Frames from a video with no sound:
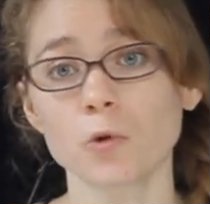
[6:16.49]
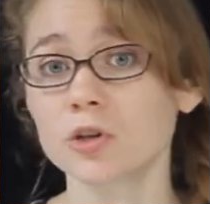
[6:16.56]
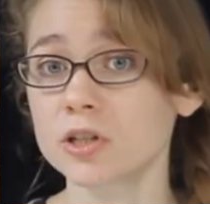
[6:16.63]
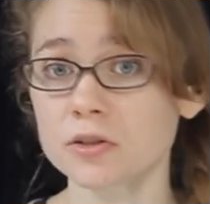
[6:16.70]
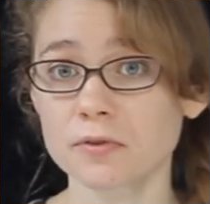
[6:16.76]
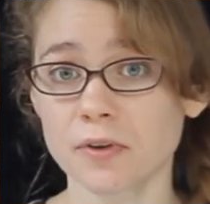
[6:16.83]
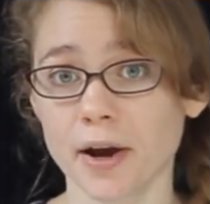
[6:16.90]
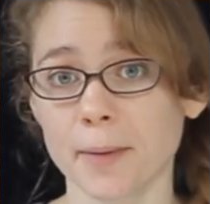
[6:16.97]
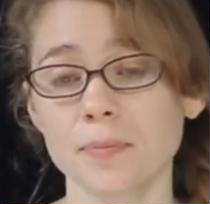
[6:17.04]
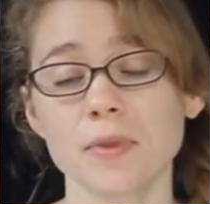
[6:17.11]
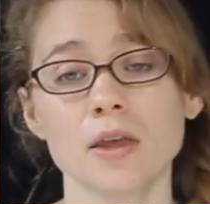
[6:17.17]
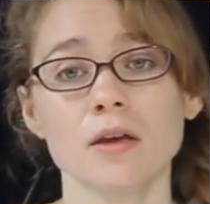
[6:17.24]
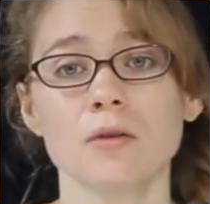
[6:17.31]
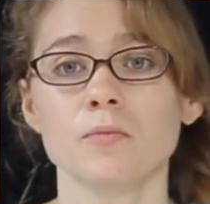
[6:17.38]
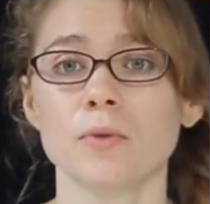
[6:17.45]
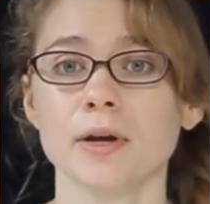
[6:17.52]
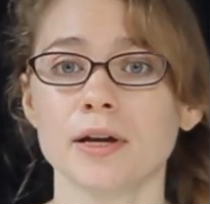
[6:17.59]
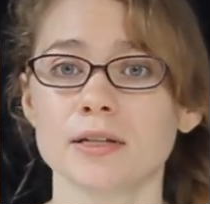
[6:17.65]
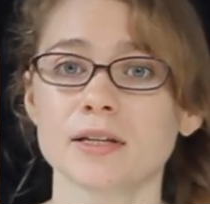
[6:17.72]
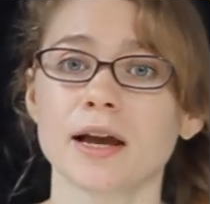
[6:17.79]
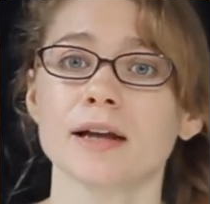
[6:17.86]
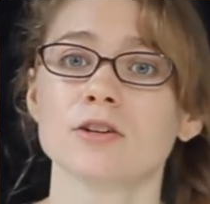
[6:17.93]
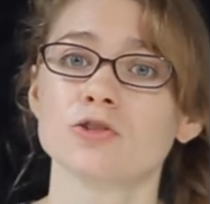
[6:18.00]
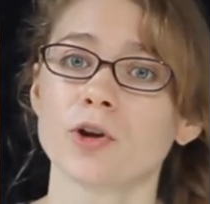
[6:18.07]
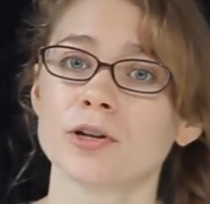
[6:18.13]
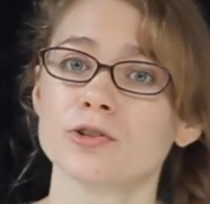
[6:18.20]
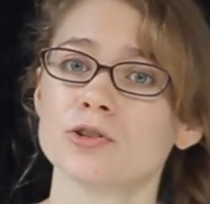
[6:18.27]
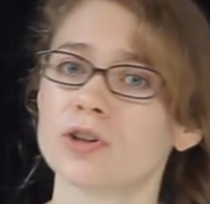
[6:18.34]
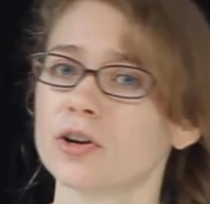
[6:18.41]
which is fine because cat
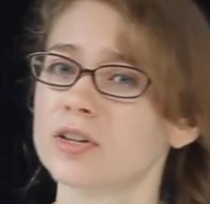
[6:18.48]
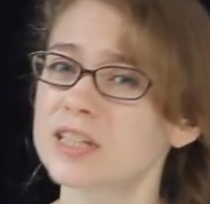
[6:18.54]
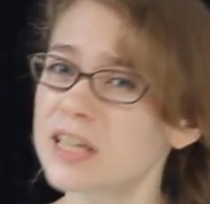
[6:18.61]
scratchers are